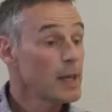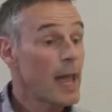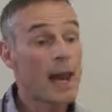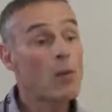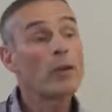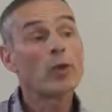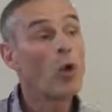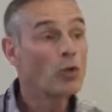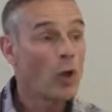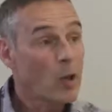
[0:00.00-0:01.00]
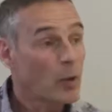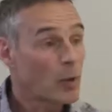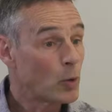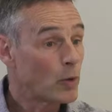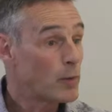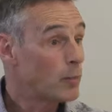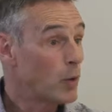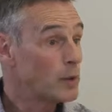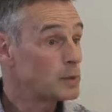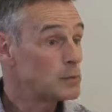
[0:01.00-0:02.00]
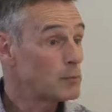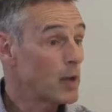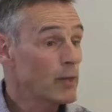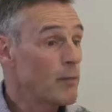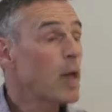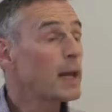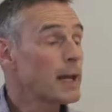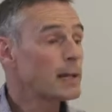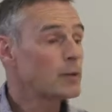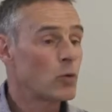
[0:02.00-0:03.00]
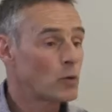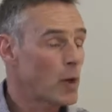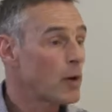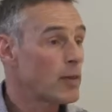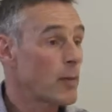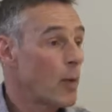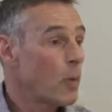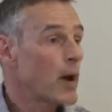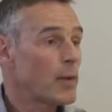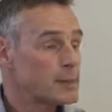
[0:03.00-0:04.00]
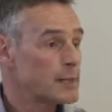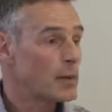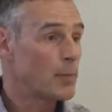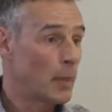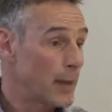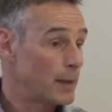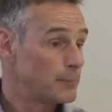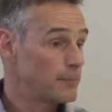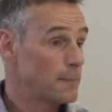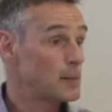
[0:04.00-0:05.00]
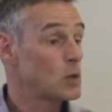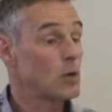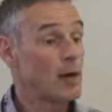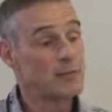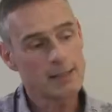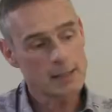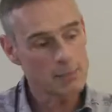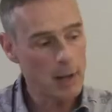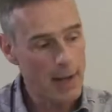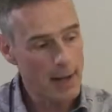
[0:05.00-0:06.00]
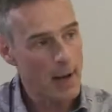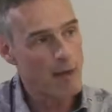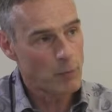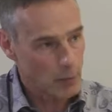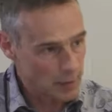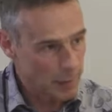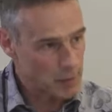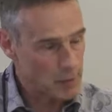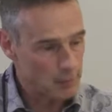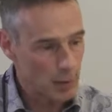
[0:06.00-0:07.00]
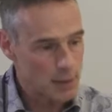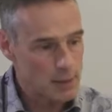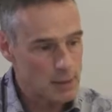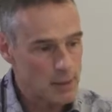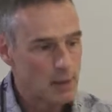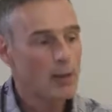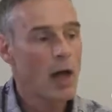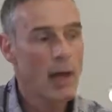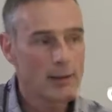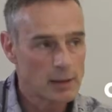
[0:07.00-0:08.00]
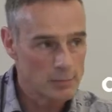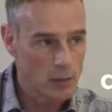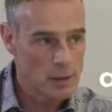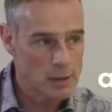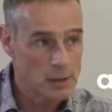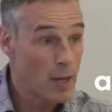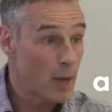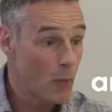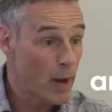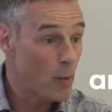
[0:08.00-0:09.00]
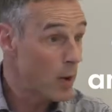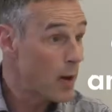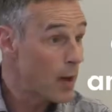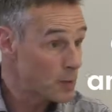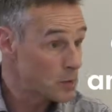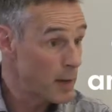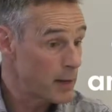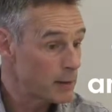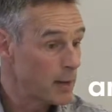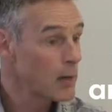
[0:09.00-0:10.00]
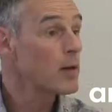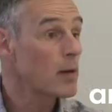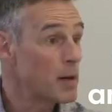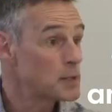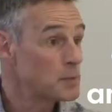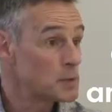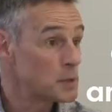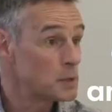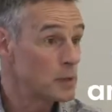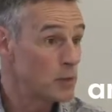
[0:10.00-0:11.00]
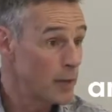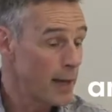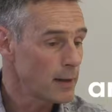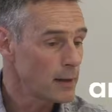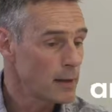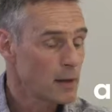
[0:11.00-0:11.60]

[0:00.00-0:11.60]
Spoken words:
And I want the whole dollar to go to the employees. If I'm not going to get the whole dollar, then why would I set up a plan? So I've set this plan. I've put the budget in place. I let the employees decide when, where, how to spend it. They're in the best position to do that.